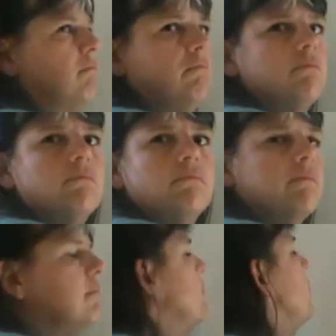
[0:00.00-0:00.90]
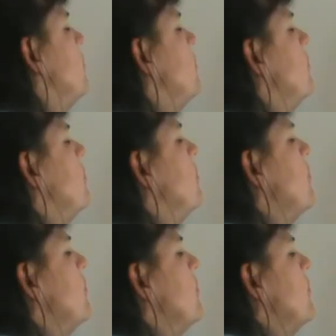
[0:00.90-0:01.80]

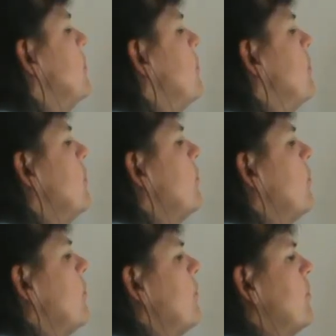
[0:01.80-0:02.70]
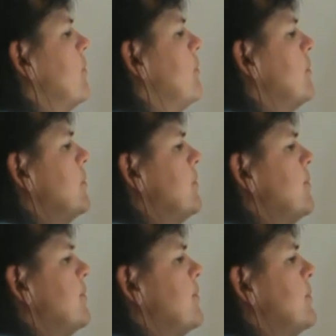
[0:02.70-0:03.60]

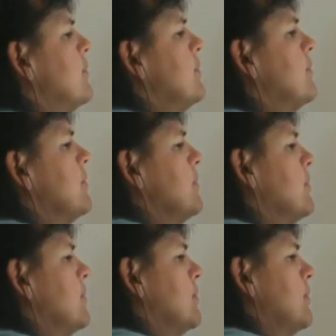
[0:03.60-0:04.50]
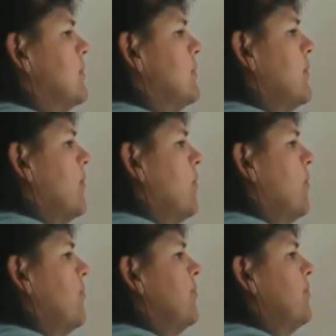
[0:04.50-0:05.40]

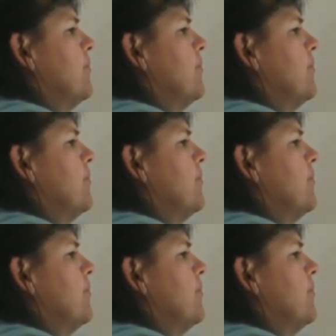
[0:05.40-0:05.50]
(no one is talking)